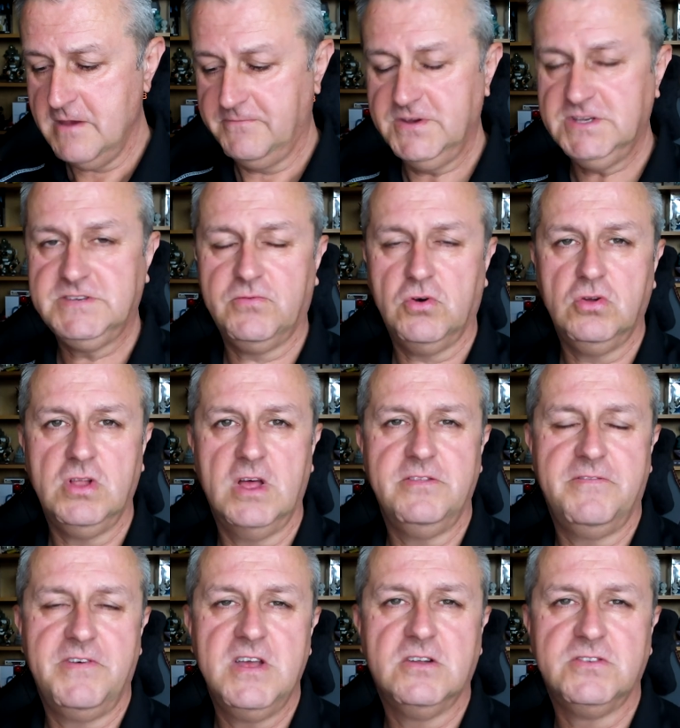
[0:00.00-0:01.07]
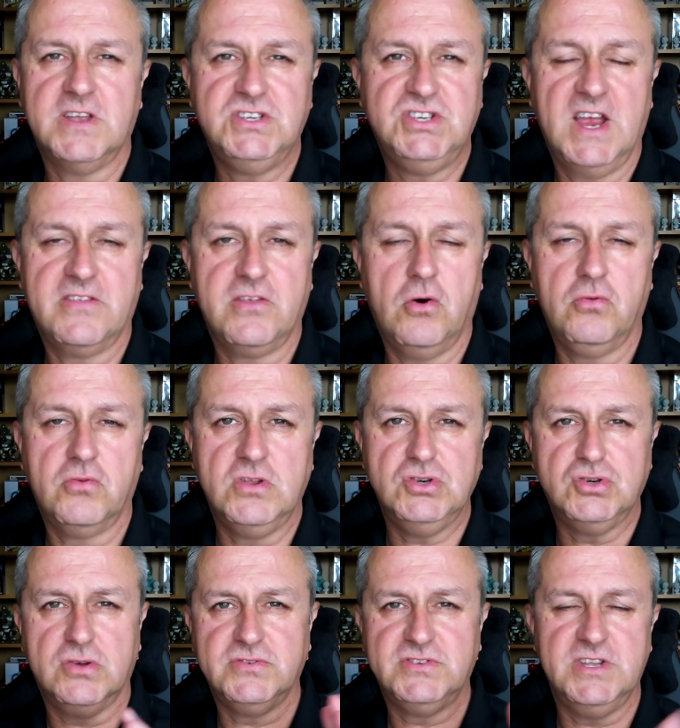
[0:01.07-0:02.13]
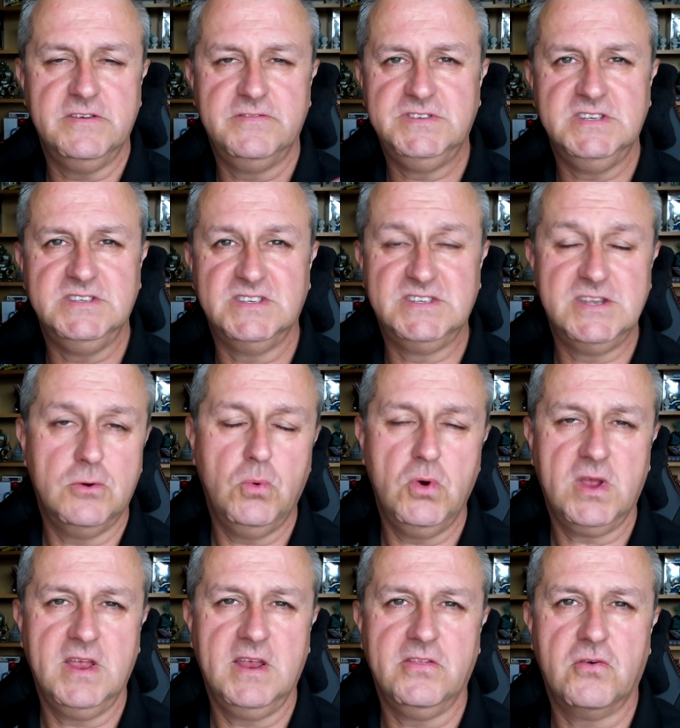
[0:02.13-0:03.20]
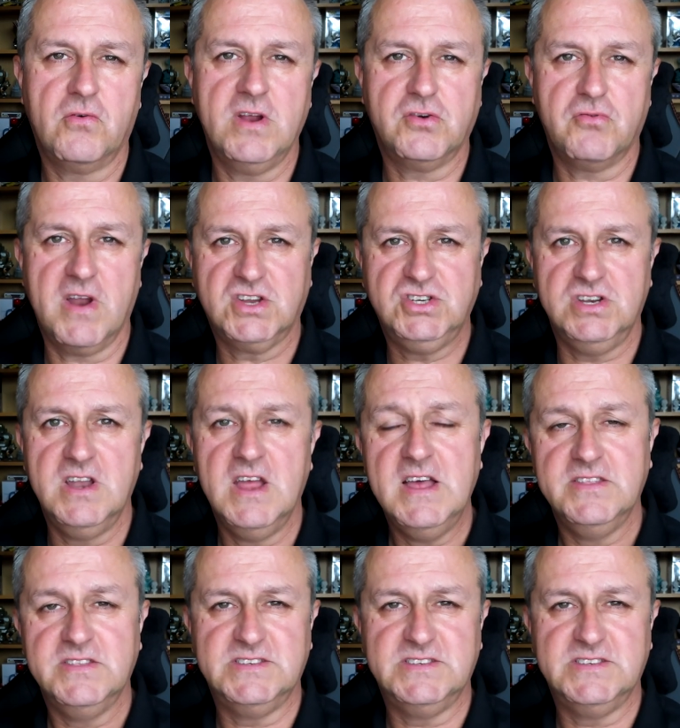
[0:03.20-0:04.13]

First of all, at the field, I check that all the control surfaces are still working in the right direction,